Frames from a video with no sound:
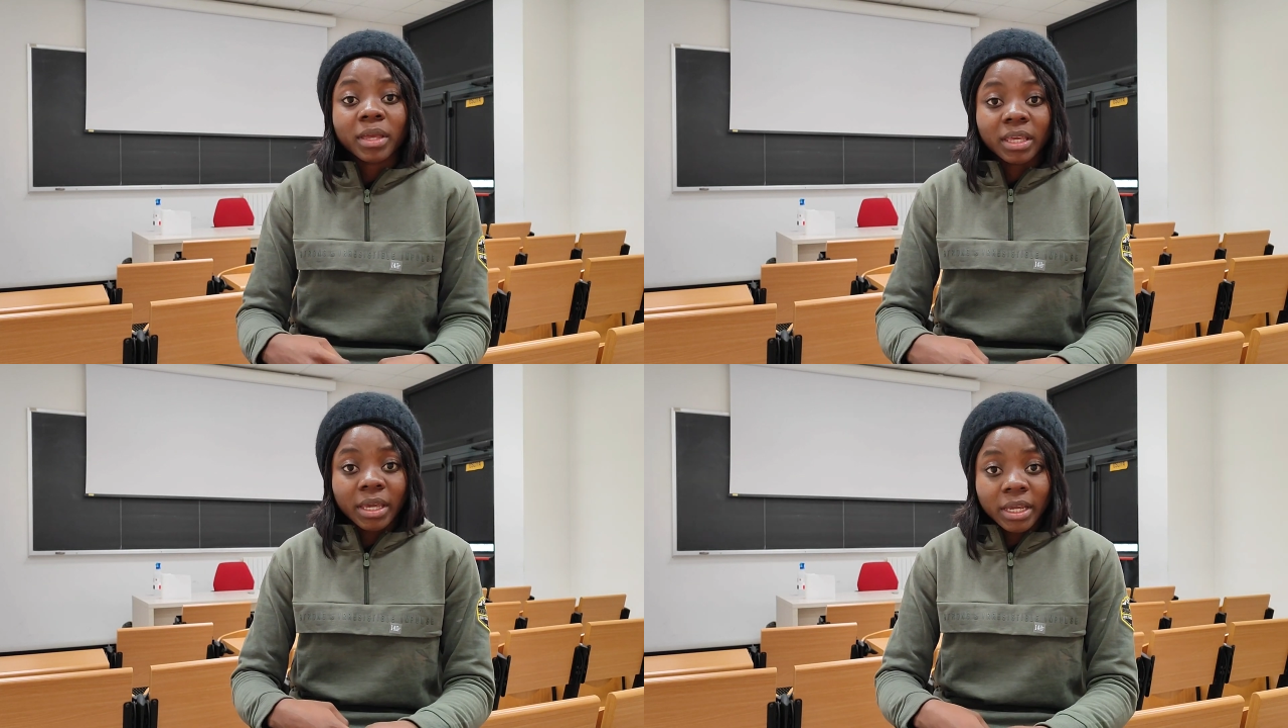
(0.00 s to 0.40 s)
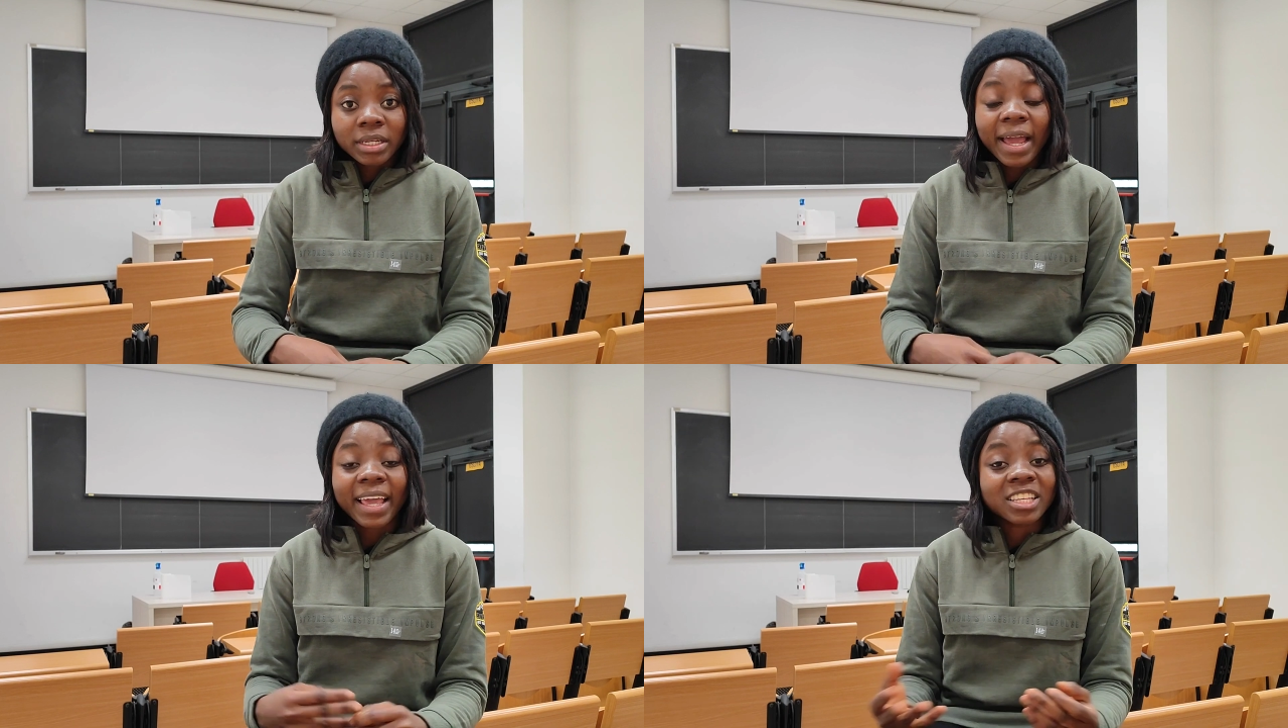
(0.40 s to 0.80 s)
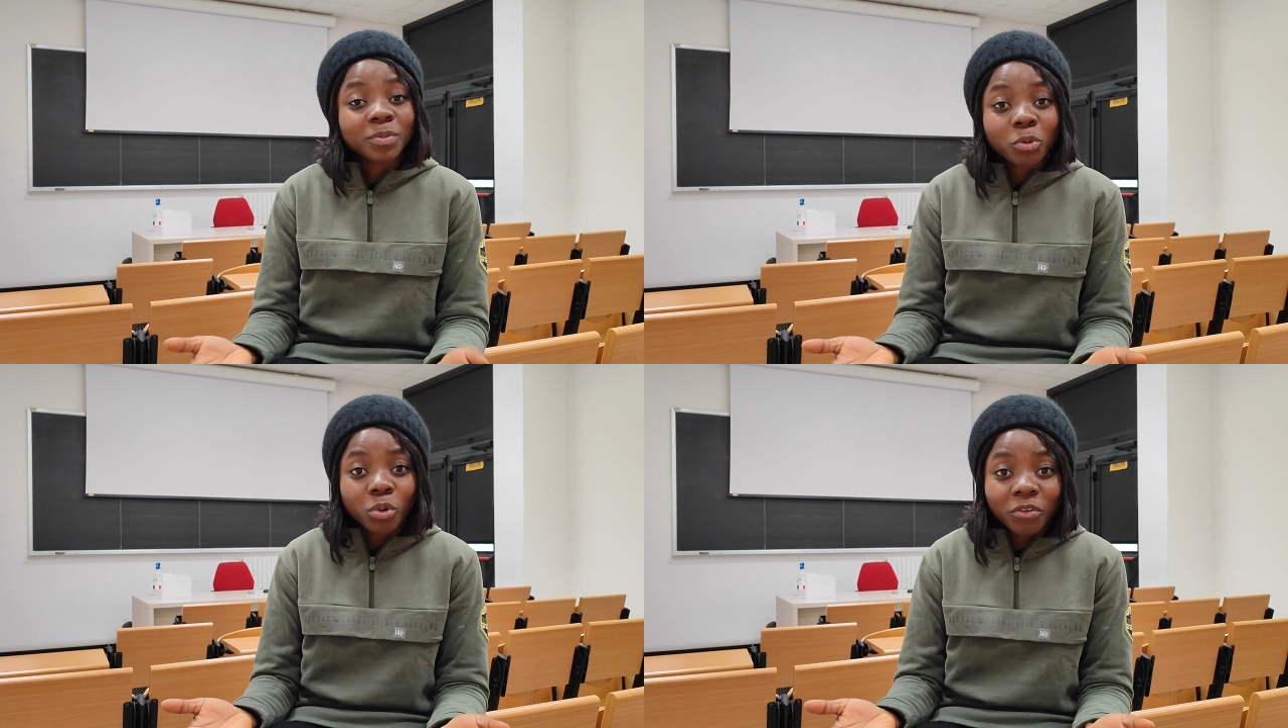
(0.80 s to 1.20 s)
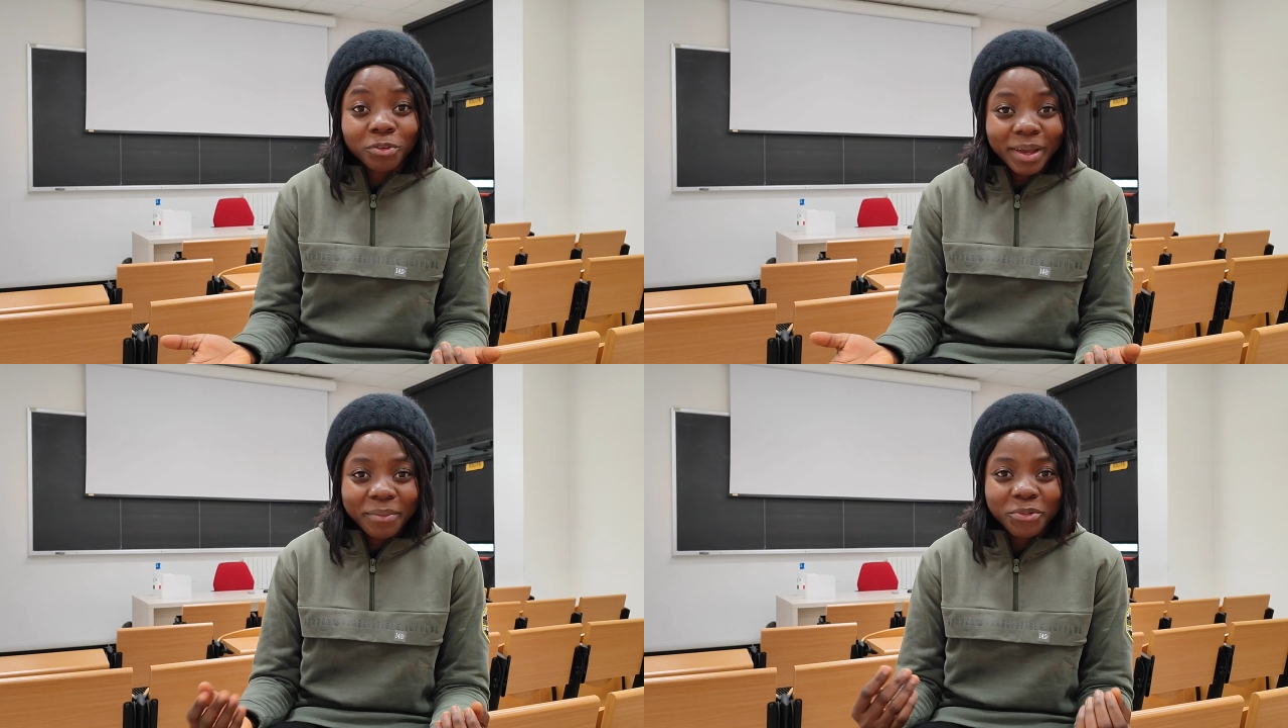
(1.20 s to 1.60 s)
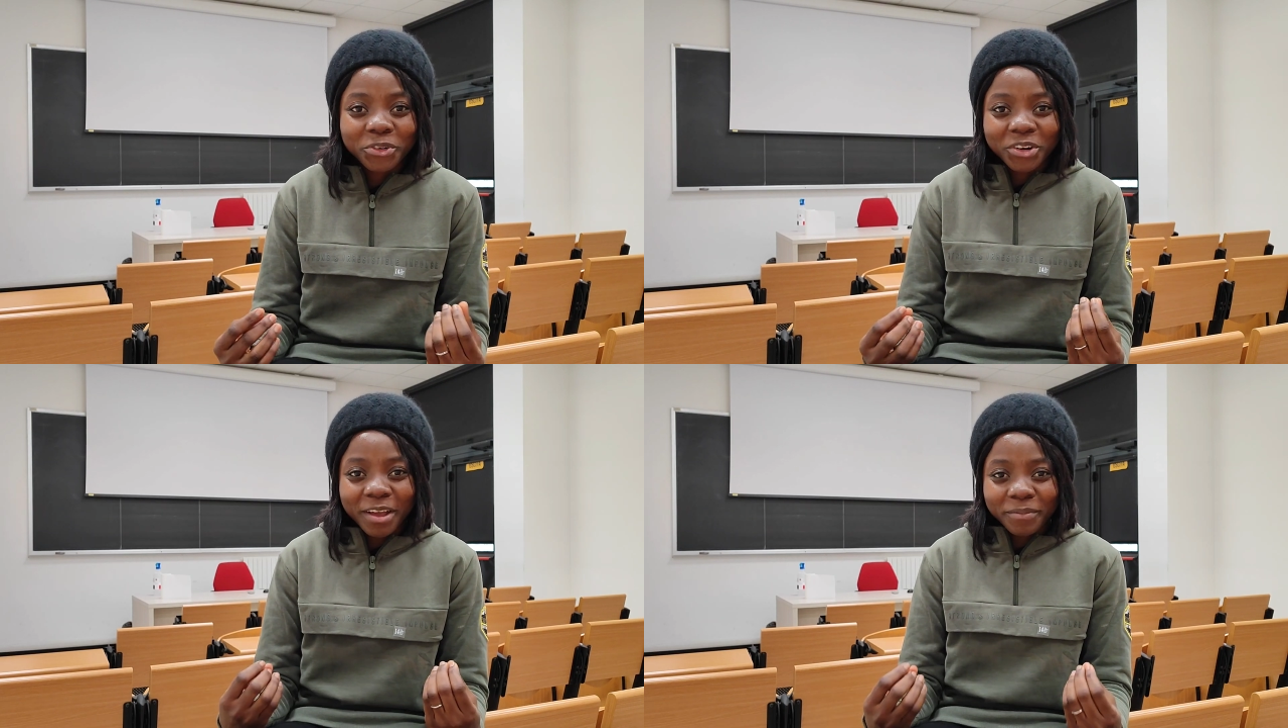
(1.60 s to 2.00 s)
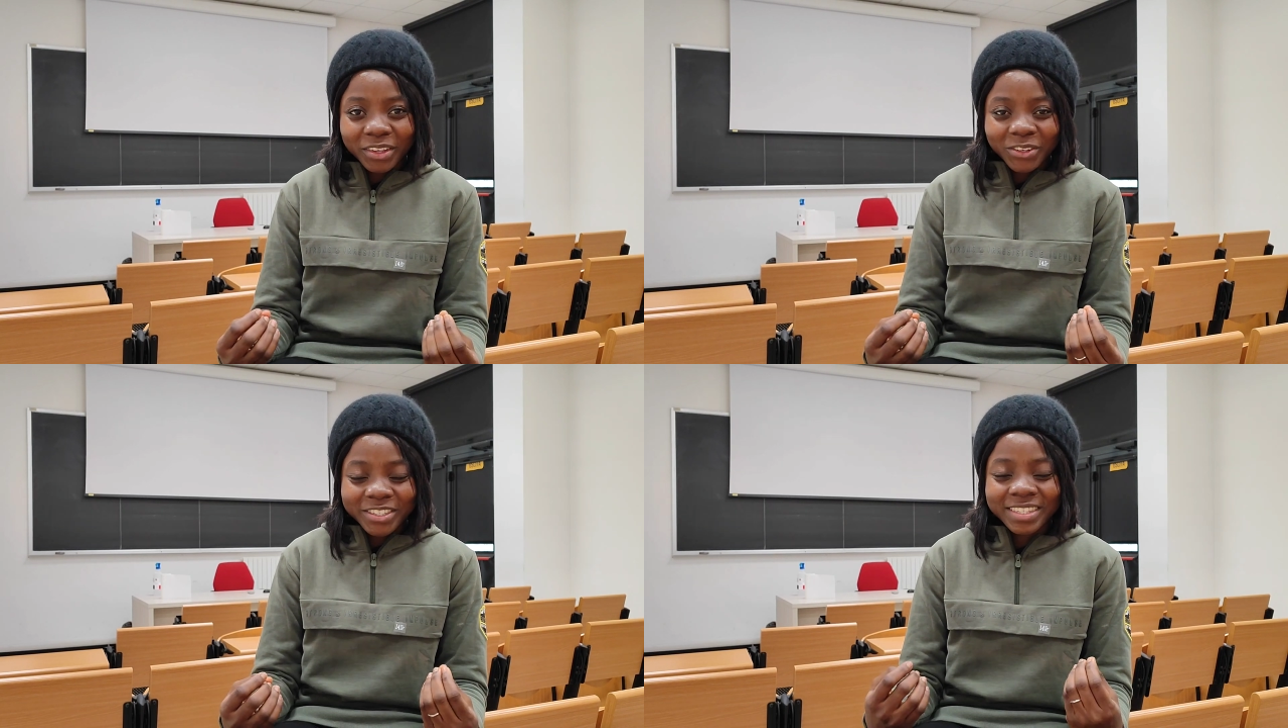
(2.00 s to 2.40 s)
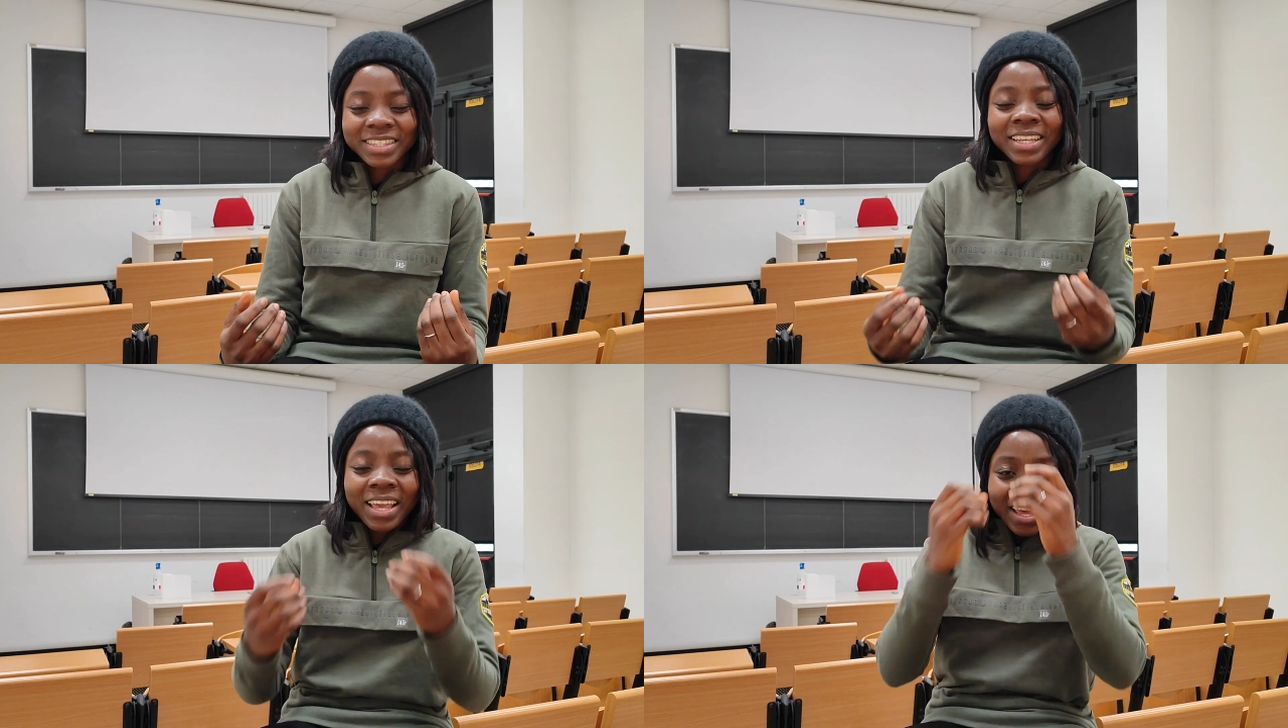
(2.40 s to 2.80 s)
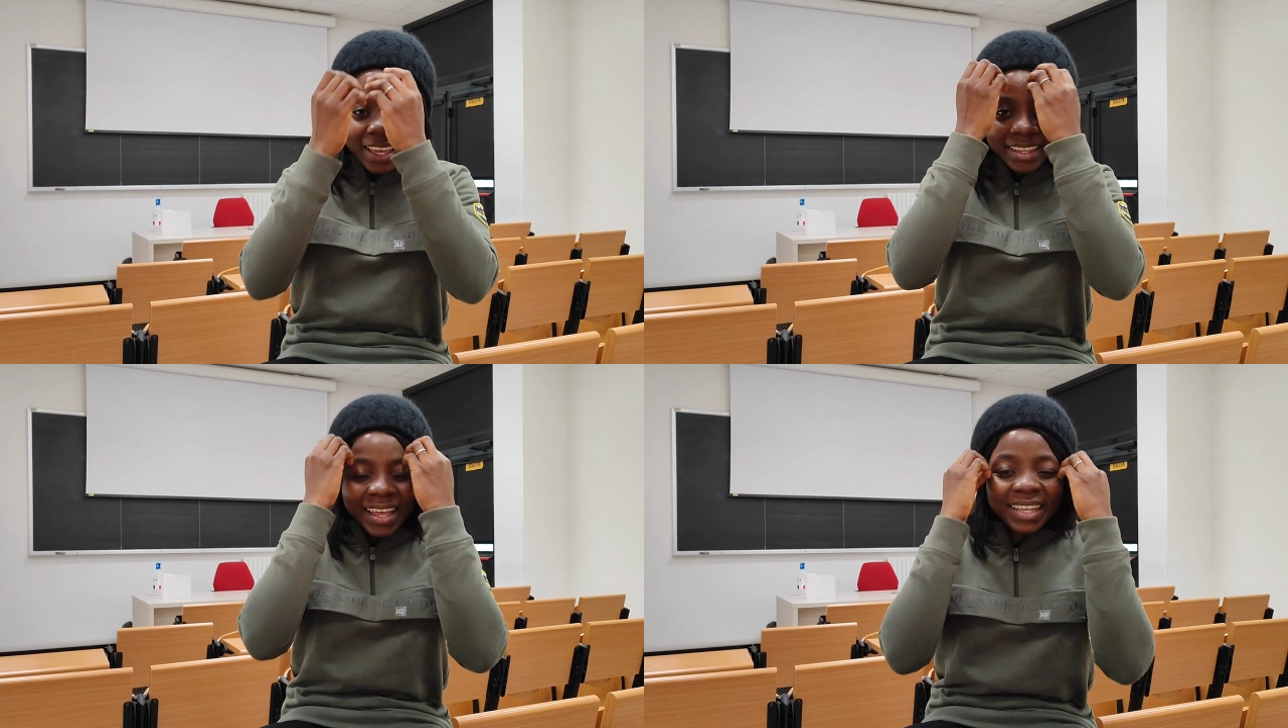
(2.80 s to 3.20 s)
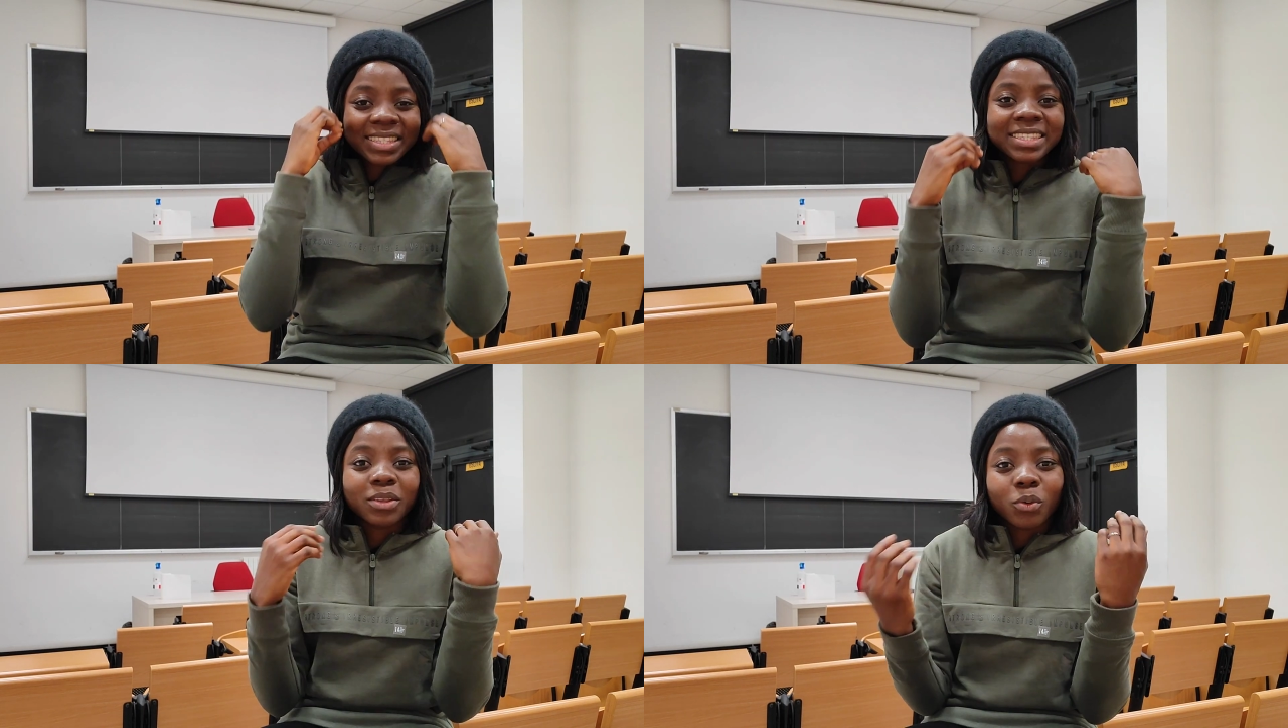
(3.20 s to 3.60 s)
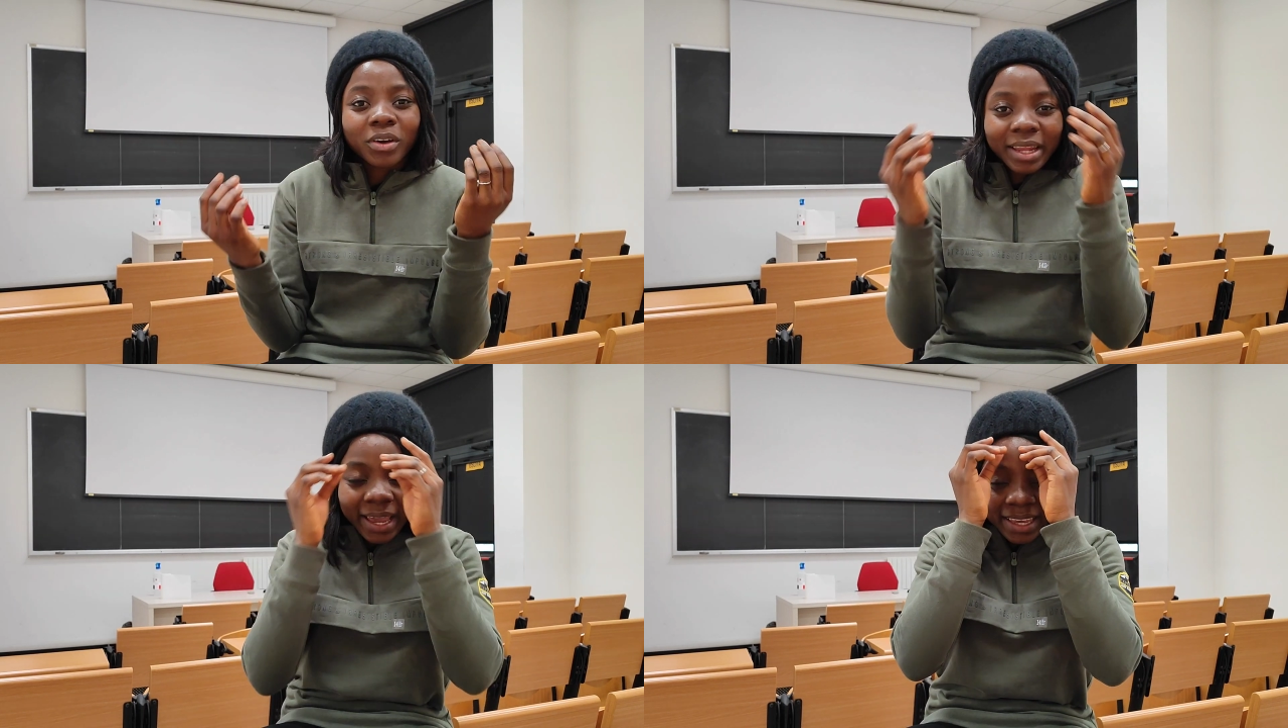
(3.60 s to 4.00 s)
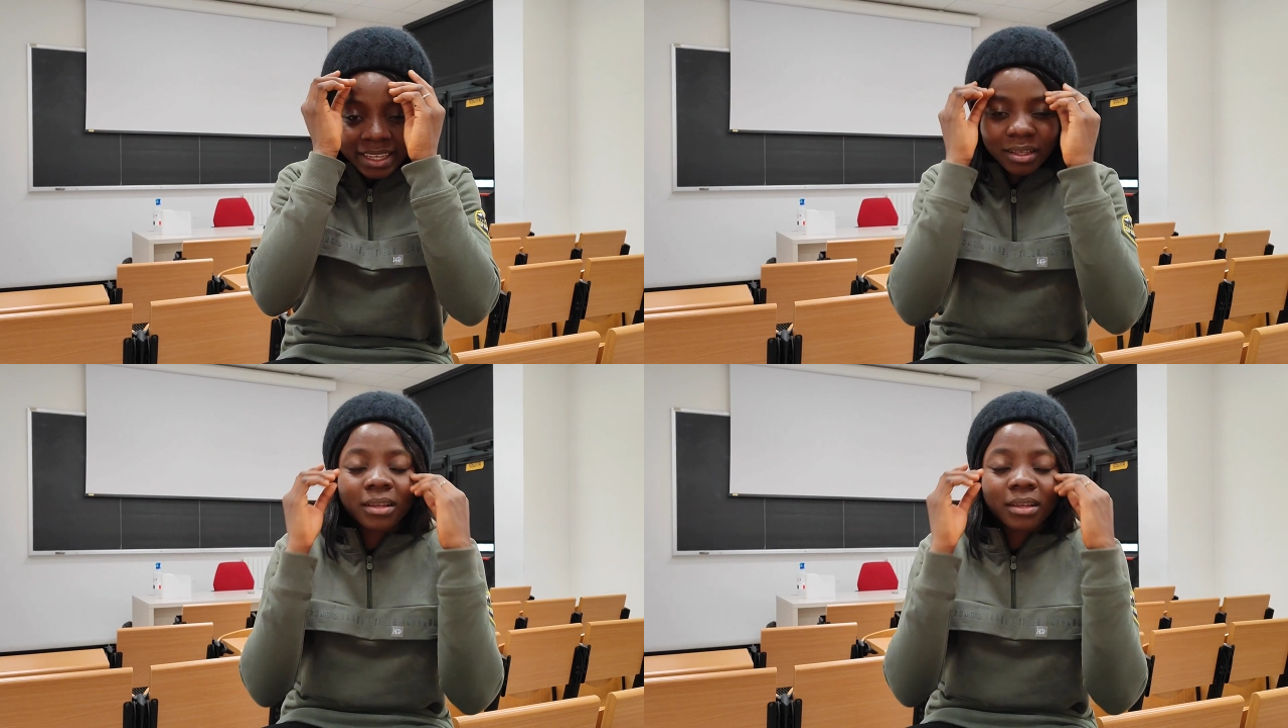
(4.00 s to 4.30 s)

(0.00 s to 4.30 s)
Again, I can speak well for my program because that's the one I